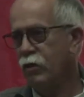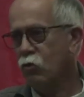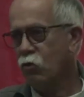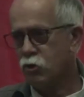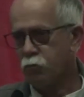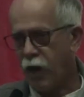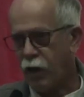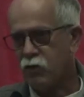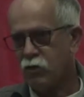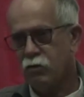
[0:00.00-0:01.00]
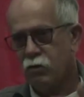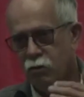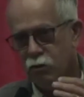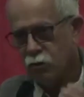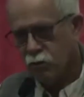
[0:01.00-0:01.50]
respect,
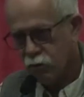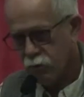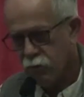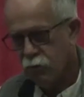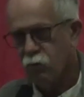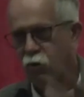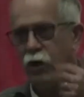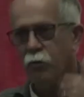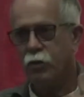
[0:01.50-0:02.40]
bringing